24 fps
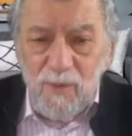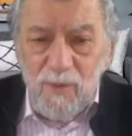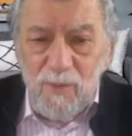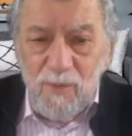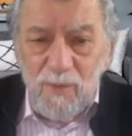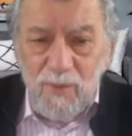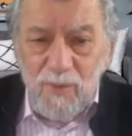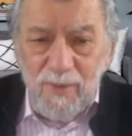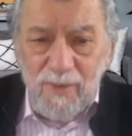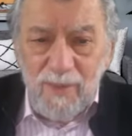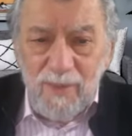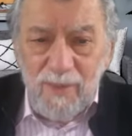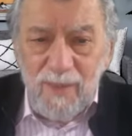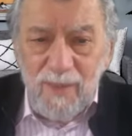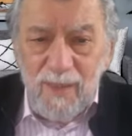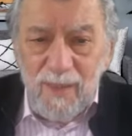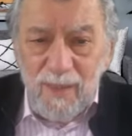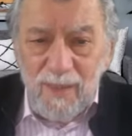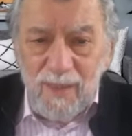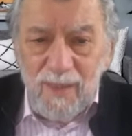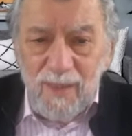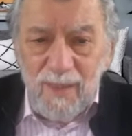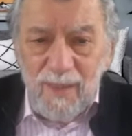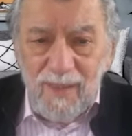with
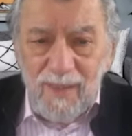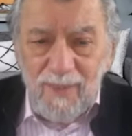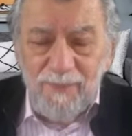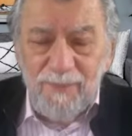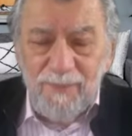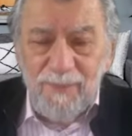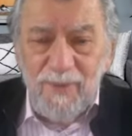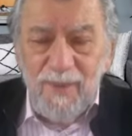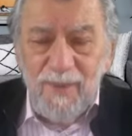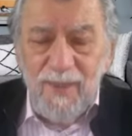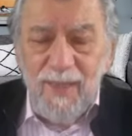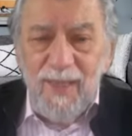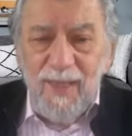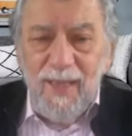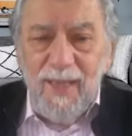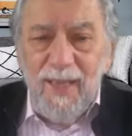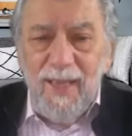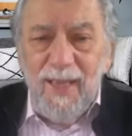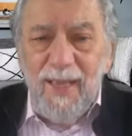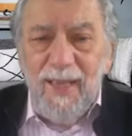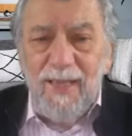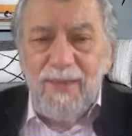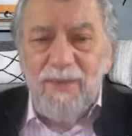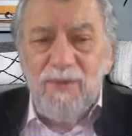Allah.
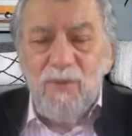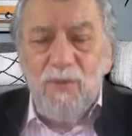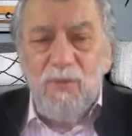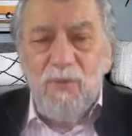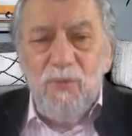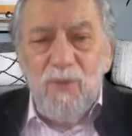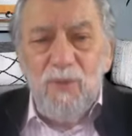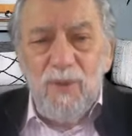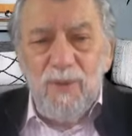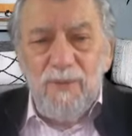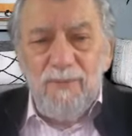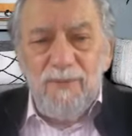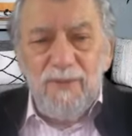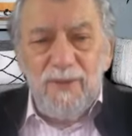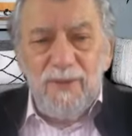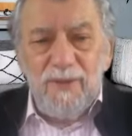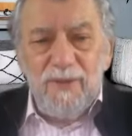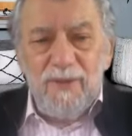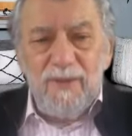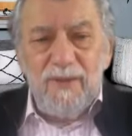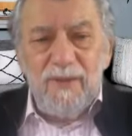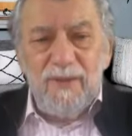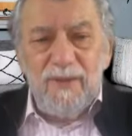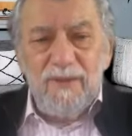And one of the
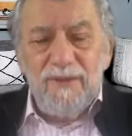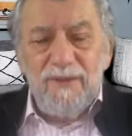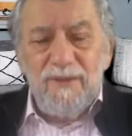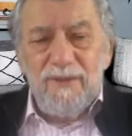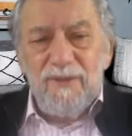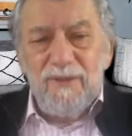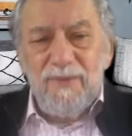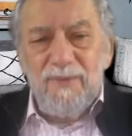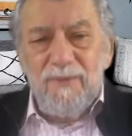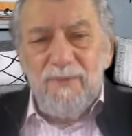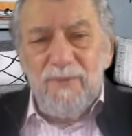things